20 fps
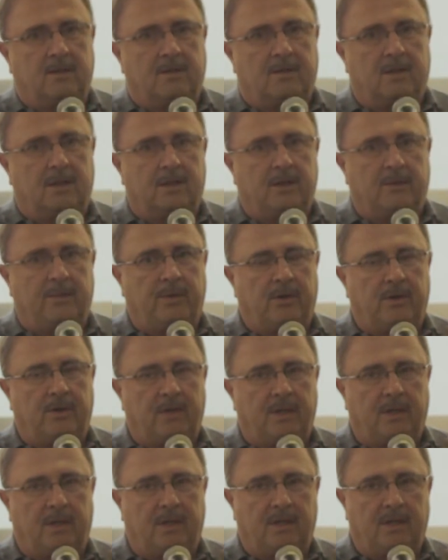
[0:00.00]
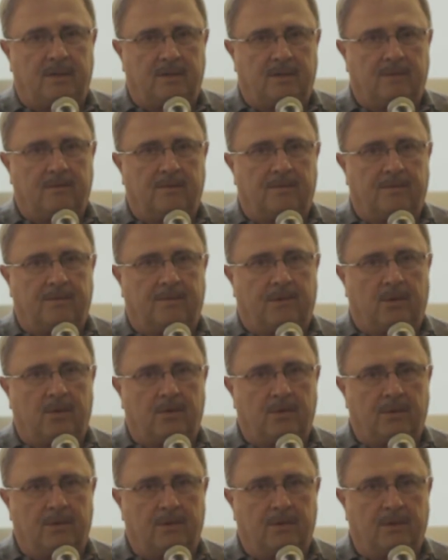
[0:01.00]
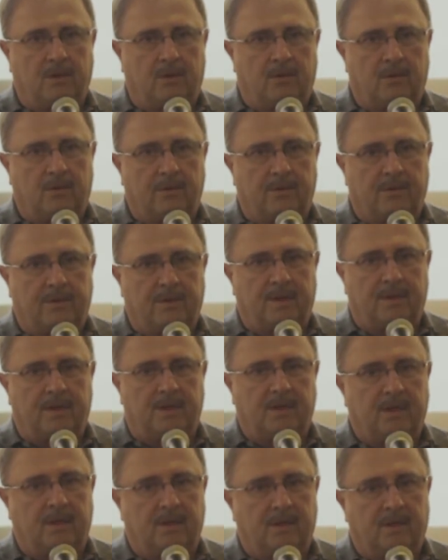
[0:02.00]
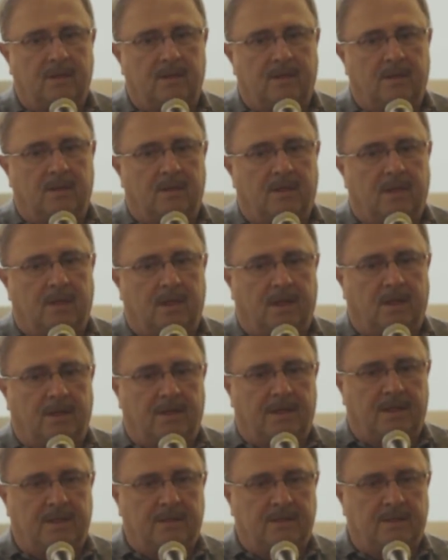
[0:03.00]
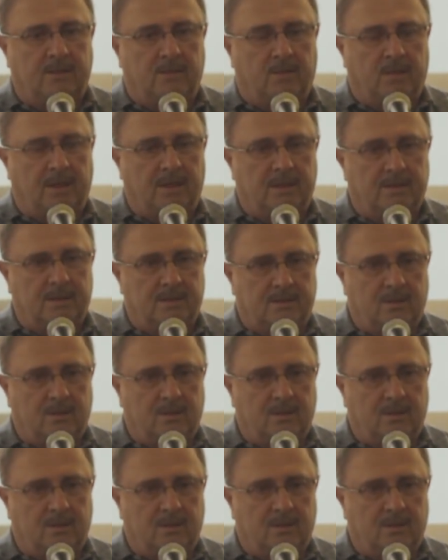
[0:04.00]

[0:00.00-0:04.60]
the community further north and east and west,